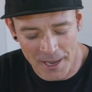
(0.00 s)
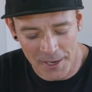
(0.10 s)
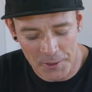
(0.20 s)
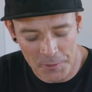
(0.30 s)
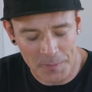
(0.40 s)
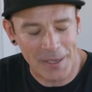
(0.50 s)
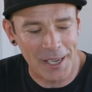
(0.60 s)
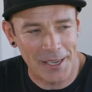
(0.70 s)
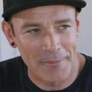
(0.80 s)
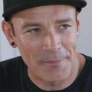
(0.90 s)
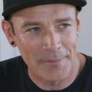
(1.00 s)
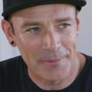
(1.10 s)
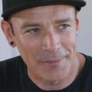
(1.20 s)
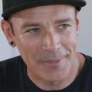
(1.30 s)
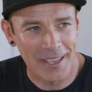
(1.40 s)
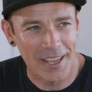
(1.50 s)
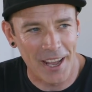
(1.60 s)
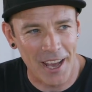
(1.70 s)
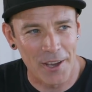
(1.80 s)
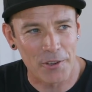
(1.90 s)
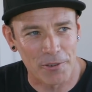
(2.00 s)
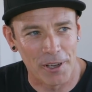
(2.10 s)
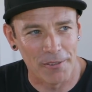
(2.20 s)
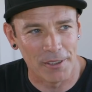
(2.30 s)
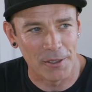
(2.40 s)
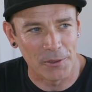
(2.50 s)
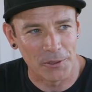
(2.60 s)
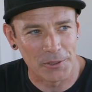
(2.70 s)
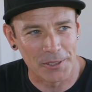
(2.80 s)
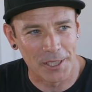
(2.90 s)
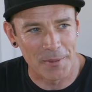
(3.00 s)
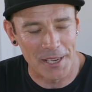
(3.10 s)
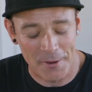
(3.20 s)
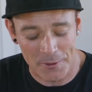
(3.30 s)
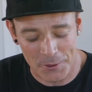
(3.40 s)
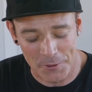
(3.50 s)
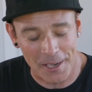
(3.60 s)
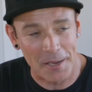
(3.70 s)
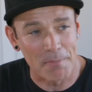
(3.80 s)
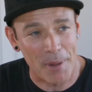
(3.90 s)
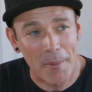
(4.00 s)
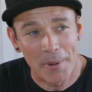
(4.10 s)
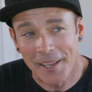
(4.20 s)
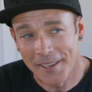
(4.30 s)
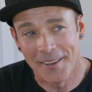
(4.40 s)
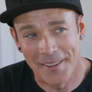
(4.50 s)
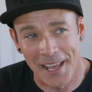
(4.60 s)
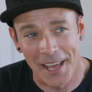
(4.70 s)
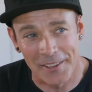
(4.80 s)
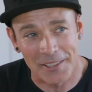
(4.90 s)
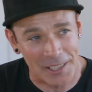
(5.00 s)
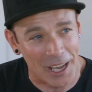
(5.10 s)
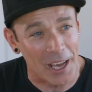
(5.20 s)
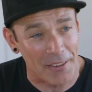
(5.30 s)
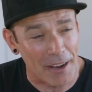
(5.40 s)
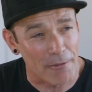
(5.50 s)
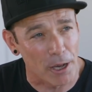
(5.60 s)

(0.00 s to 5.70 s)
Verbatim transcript: a man who would become an arch rival of yours. I mean, it was already bubbling there, the start of that